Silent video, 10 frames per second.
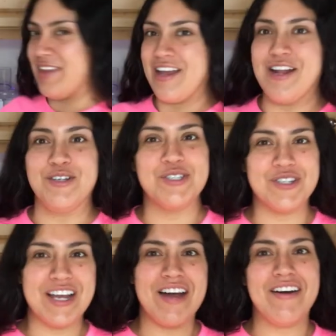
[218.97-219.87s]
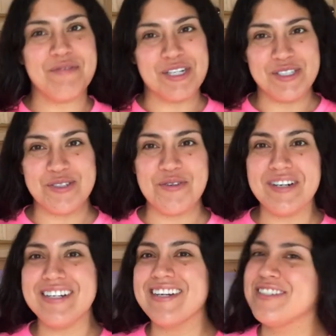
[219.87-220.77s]
and I'll show you how I'm gonna store
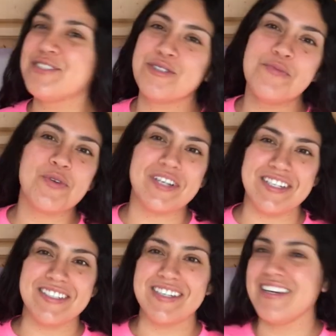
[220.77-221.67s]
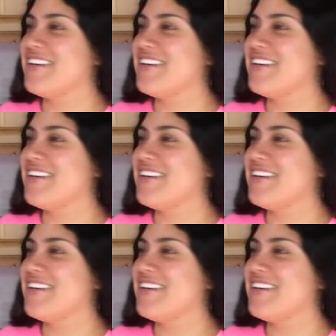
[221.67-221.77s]
it. It's super easy.